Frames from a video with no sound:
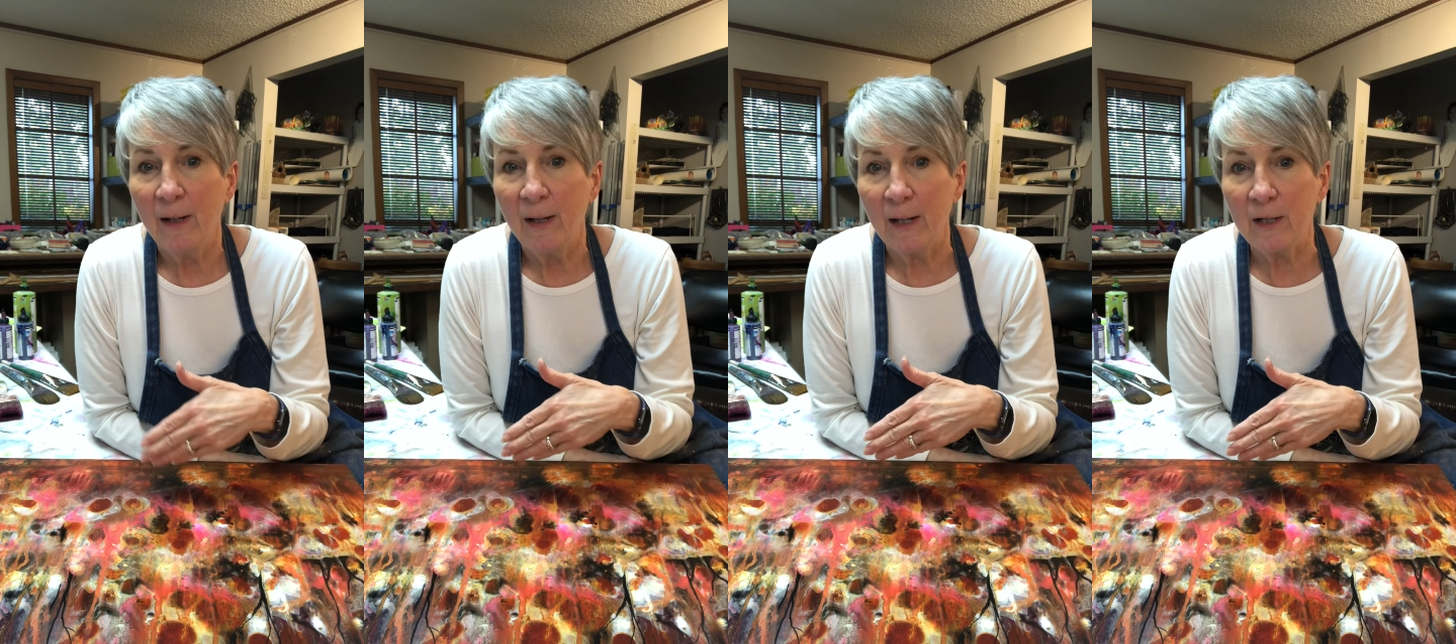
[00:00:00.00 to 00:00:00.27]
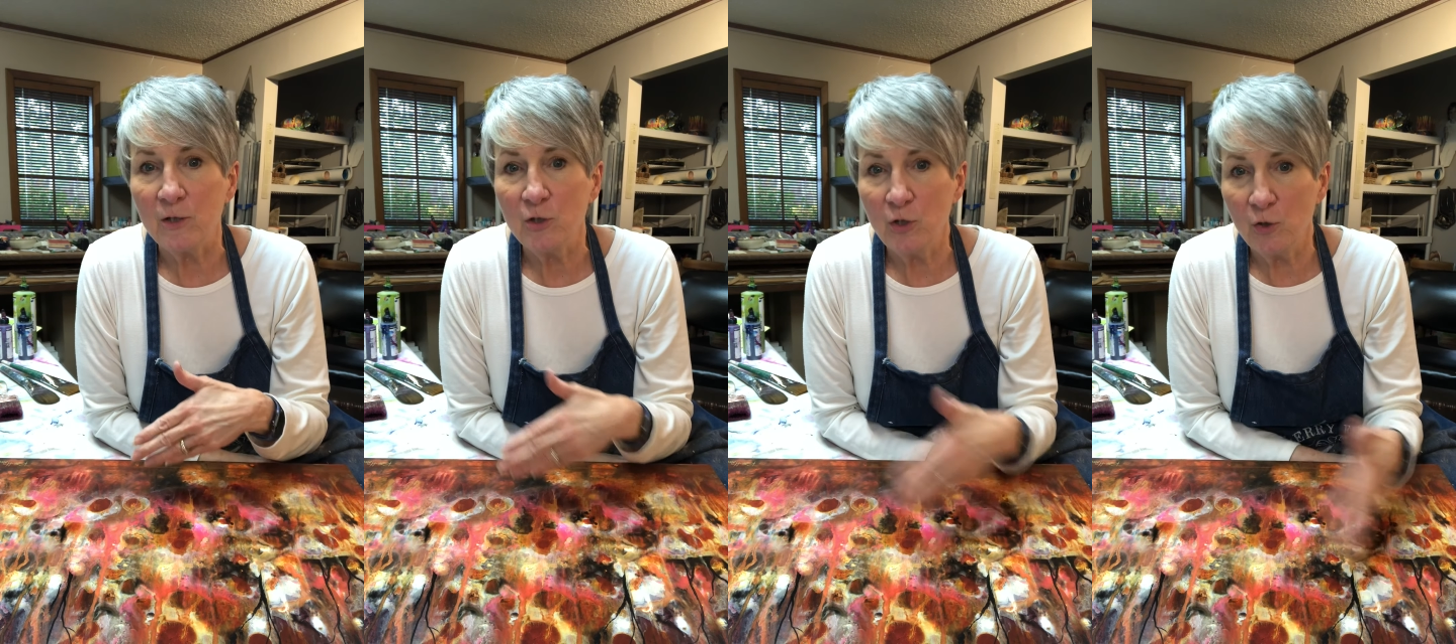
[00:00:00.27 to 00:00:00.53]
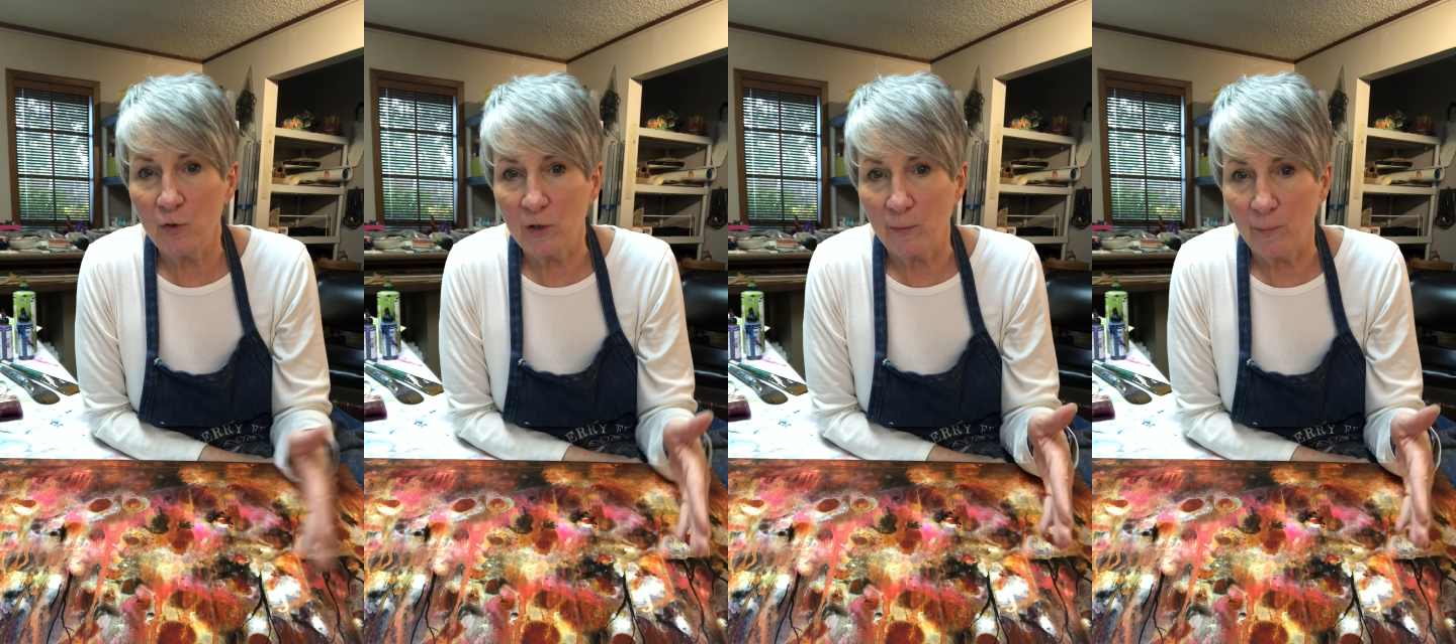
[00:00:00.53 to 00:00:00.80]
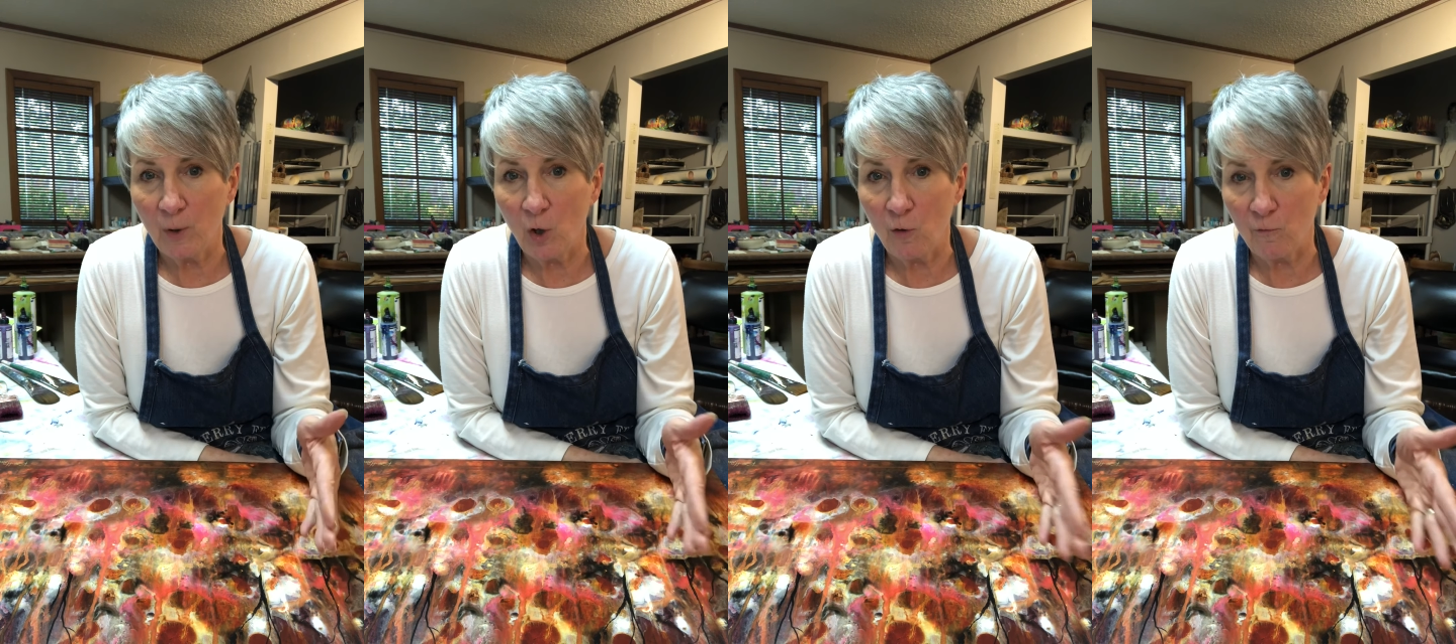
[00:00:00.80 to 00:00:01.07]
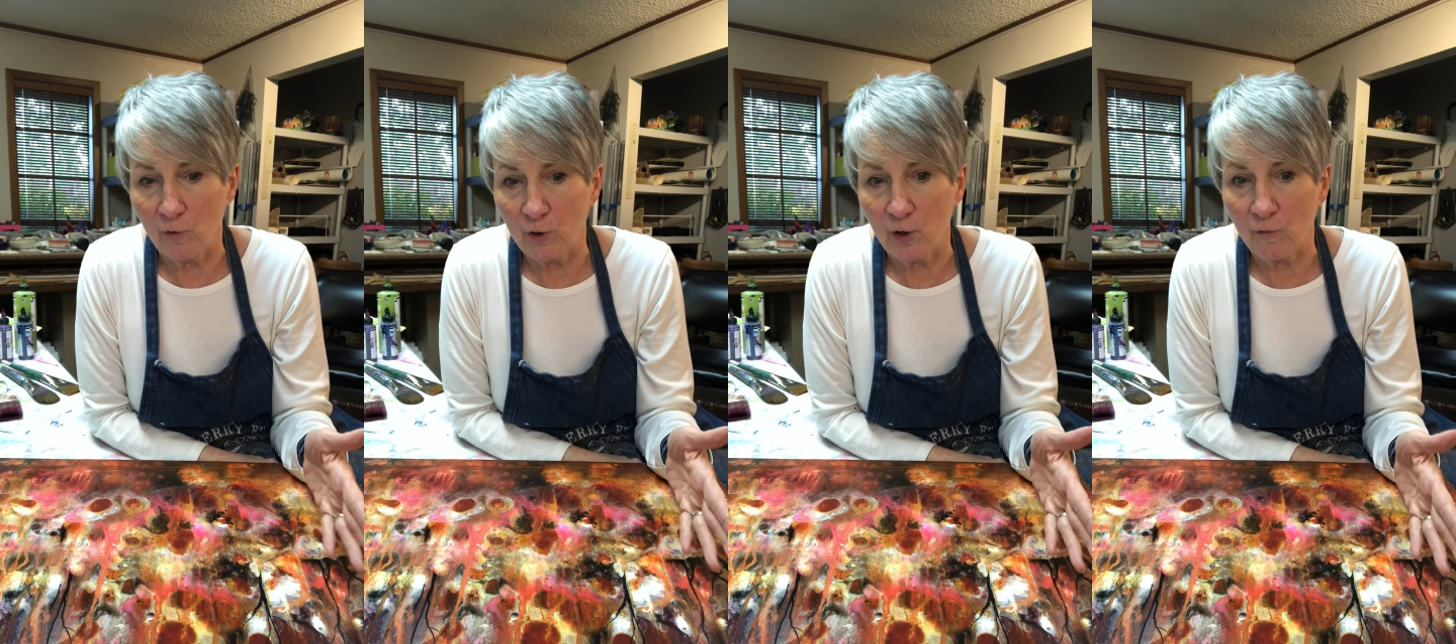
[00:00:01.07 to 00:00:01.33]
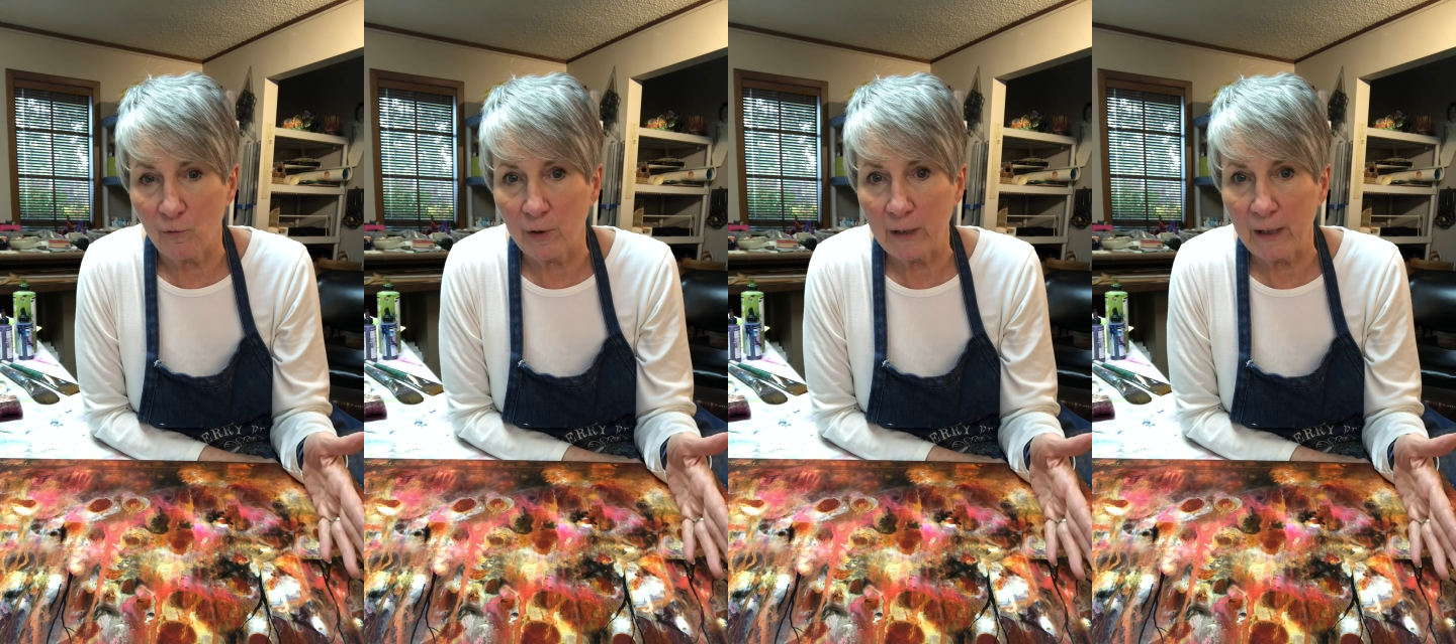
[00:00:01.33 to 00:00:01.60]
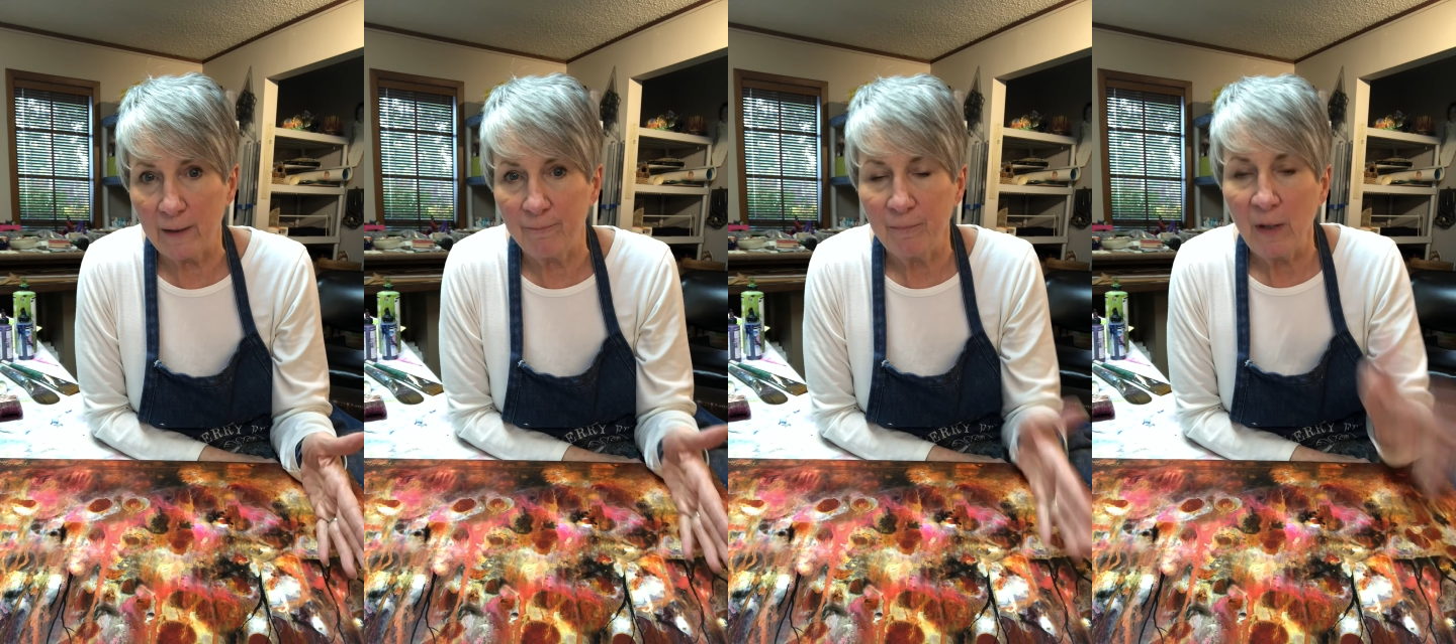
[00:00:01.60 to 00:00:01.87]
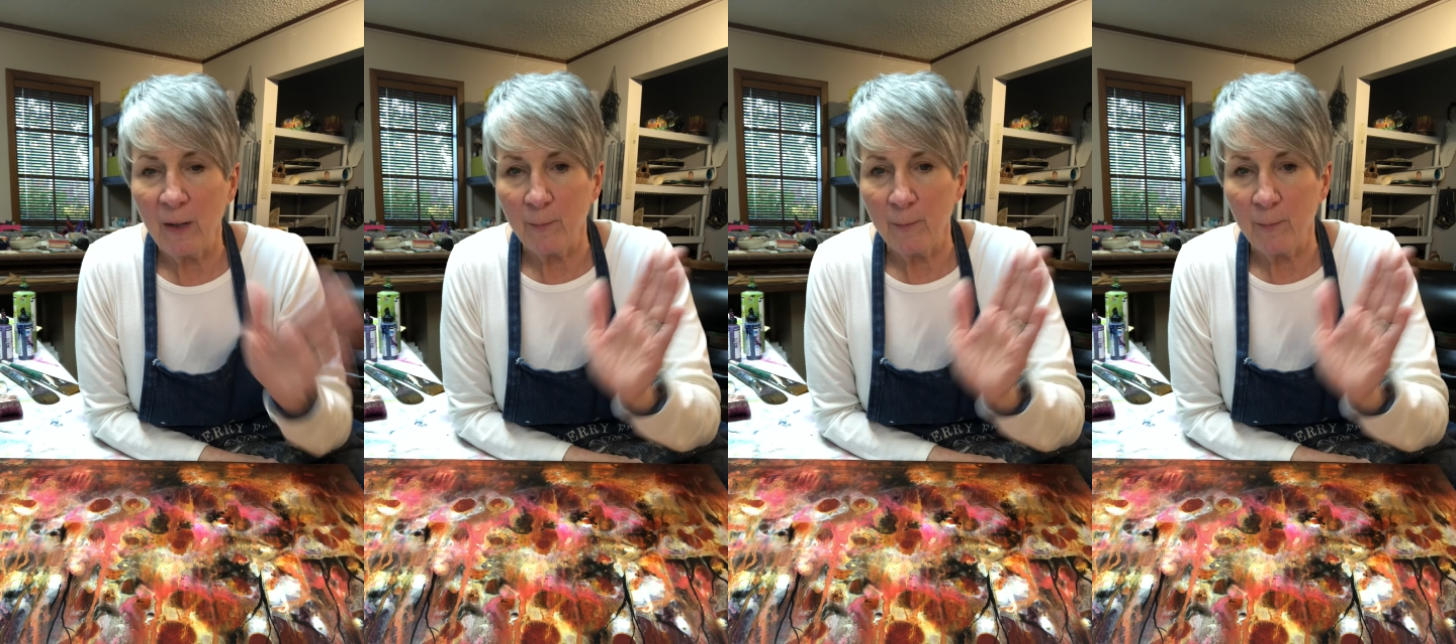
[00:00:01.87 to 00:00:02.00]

and do them over and over again.